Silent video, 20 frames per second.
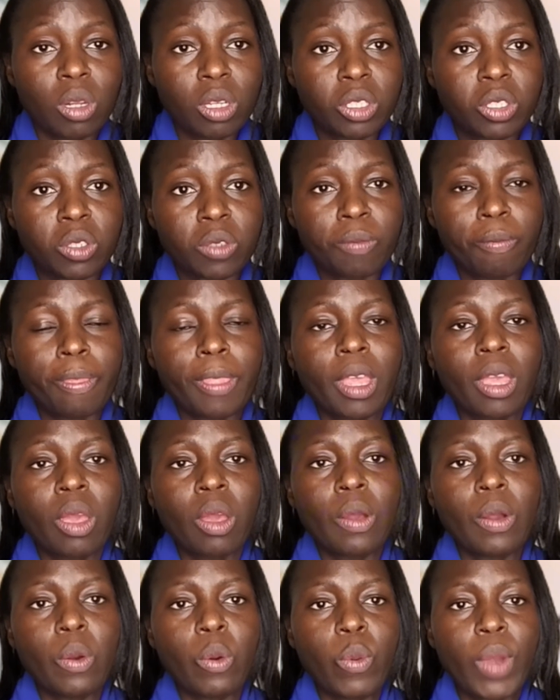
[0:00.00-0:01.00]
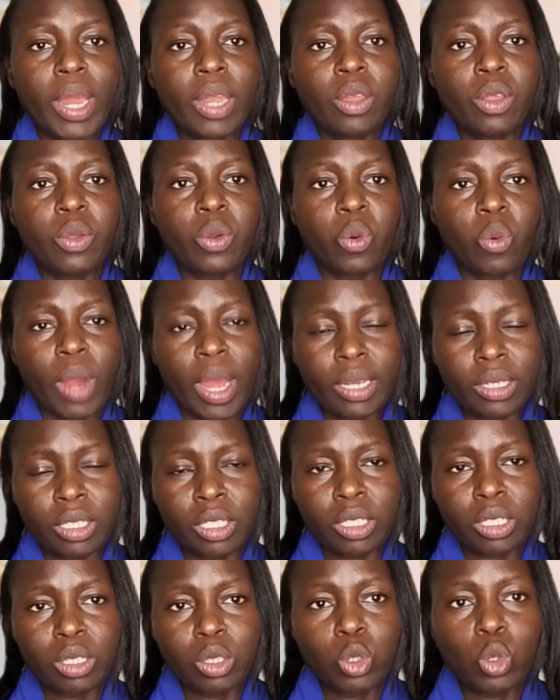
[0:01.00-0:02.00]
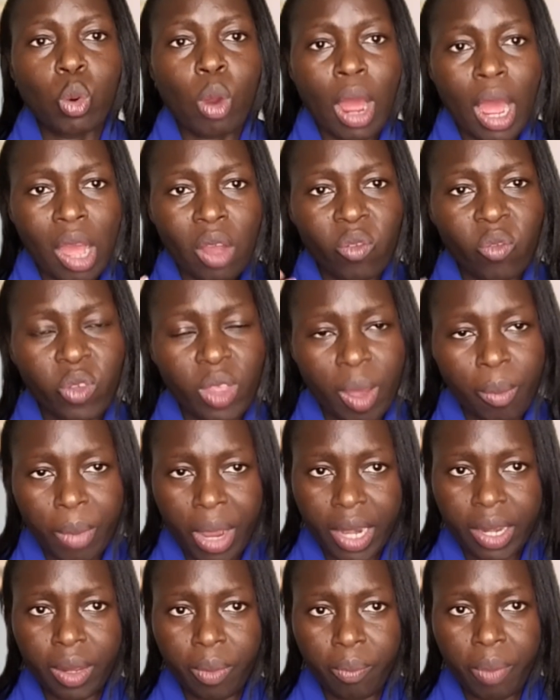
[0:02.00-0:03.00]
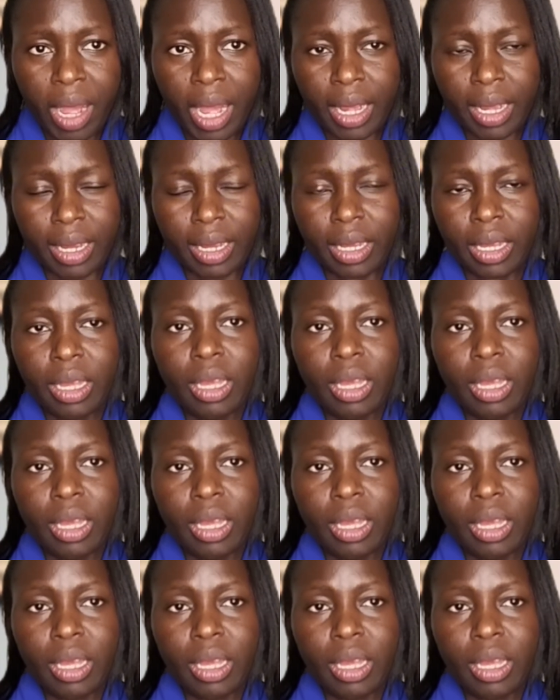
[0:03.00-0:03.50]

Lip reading: you, when you want to have your money back,